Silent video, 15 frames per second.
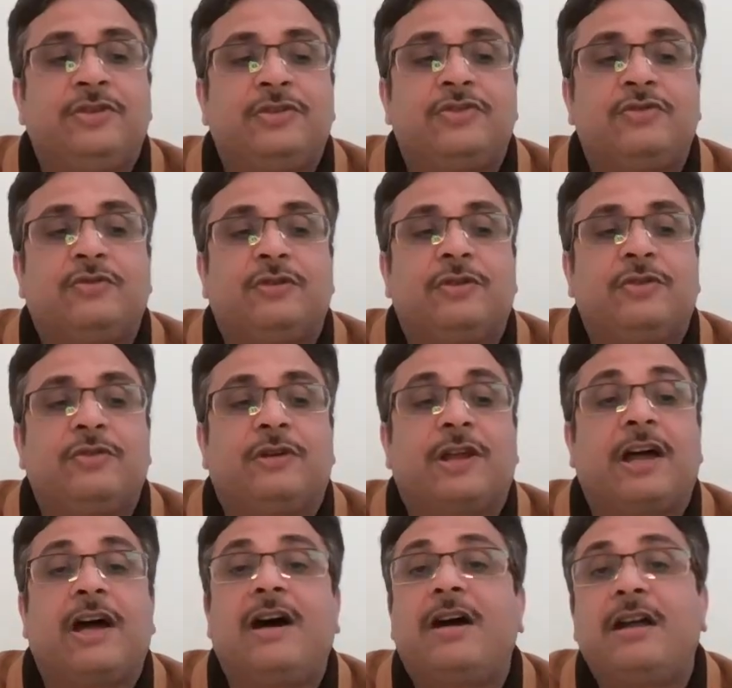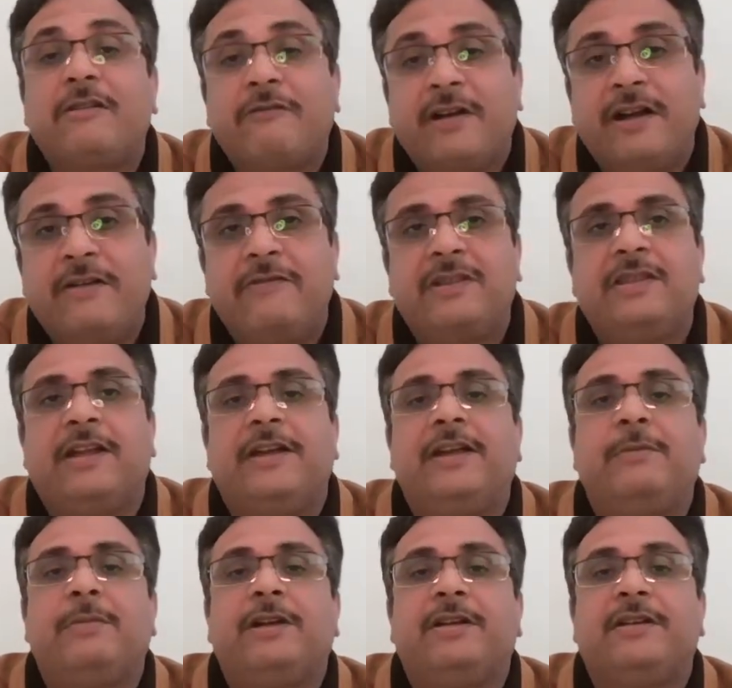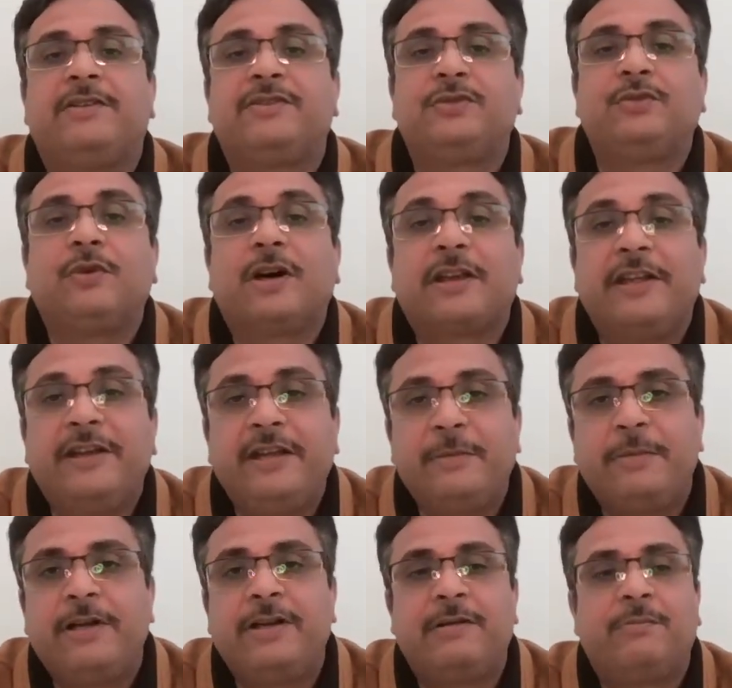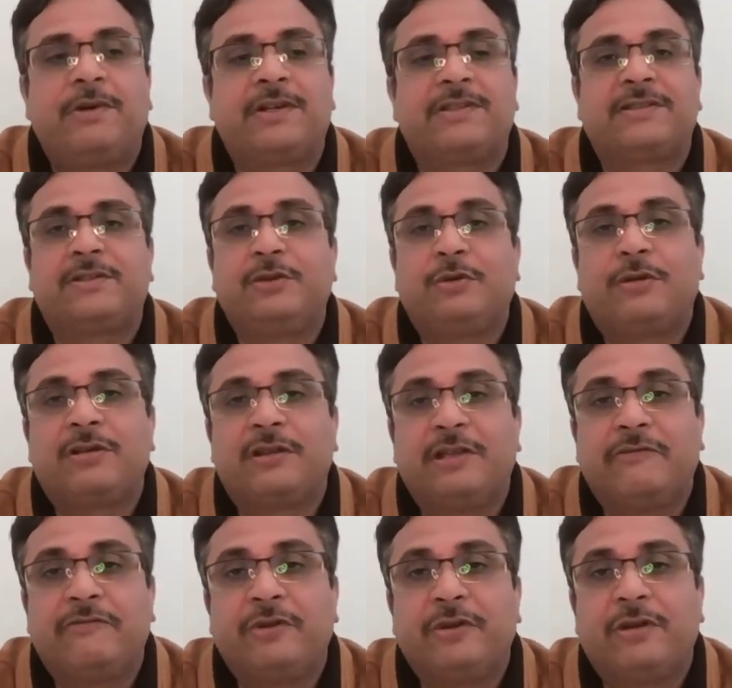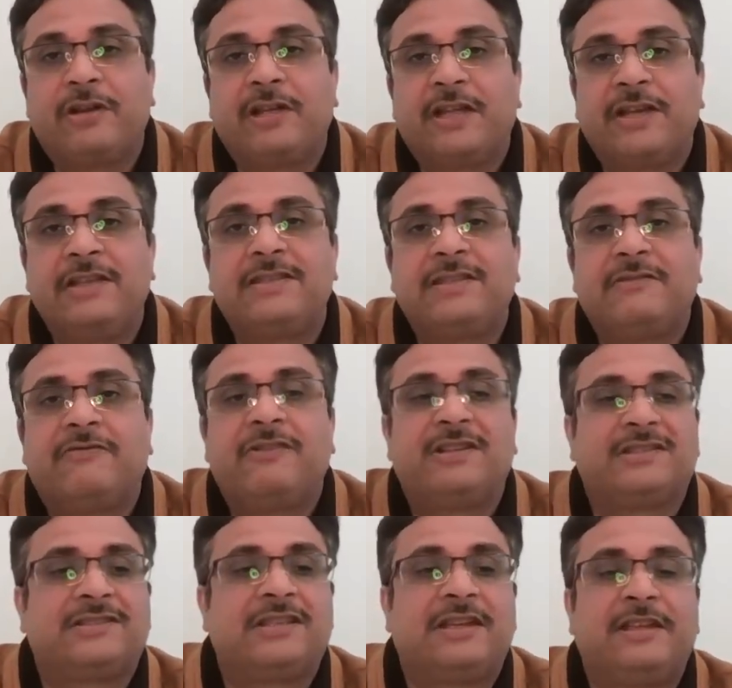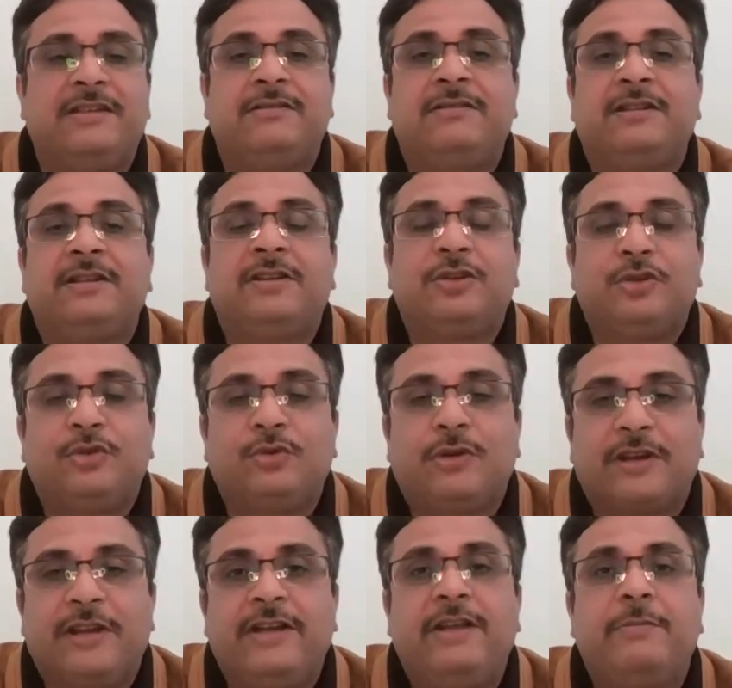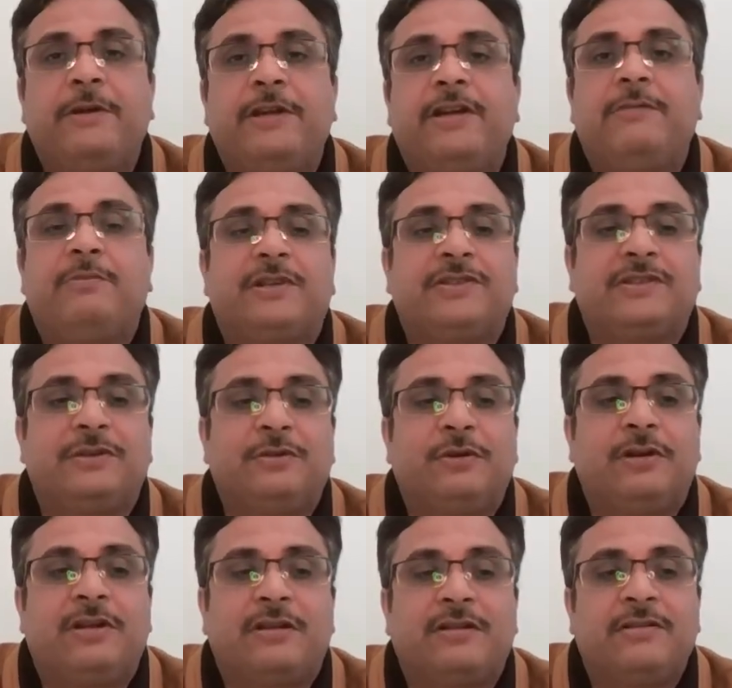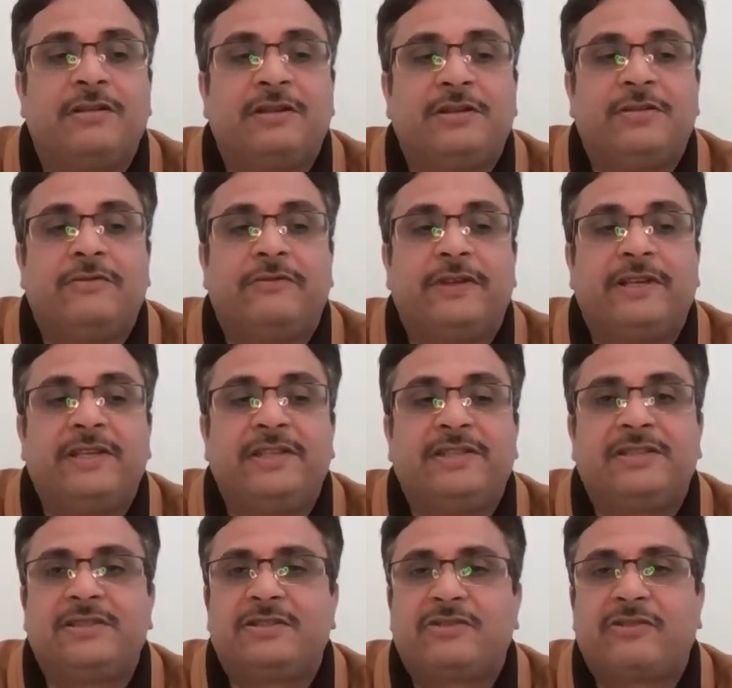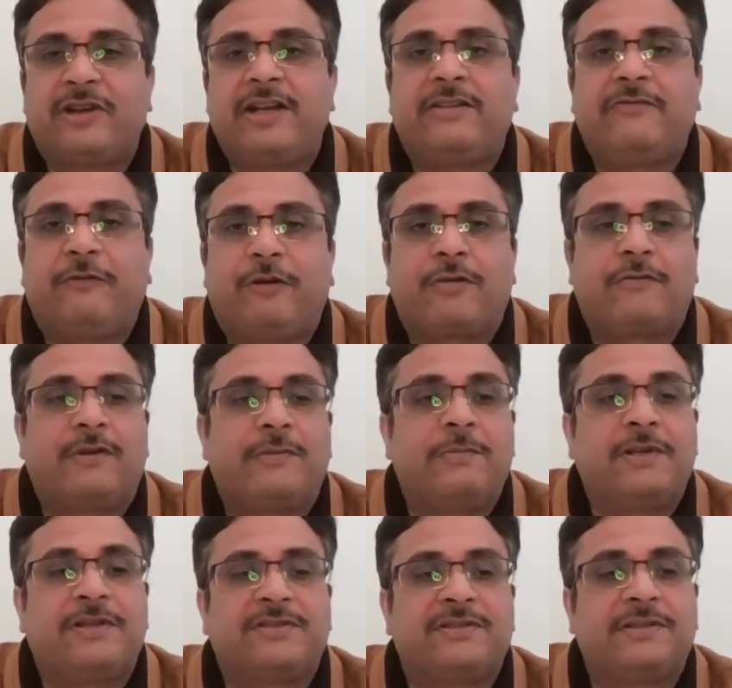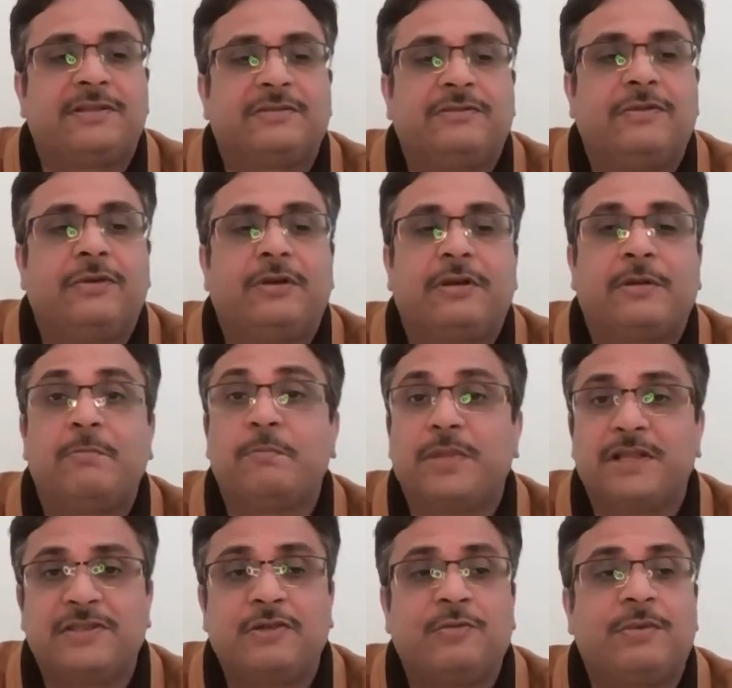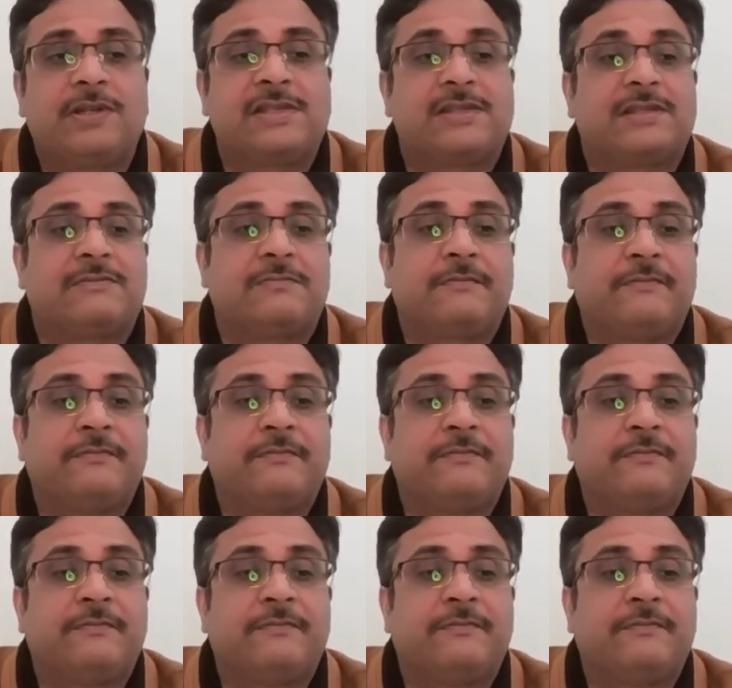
So you are hardwired with the independence. You are an independent person. If you are a Aries in first sign, you are an independent person. You are very straightforward person. You are impulsive person.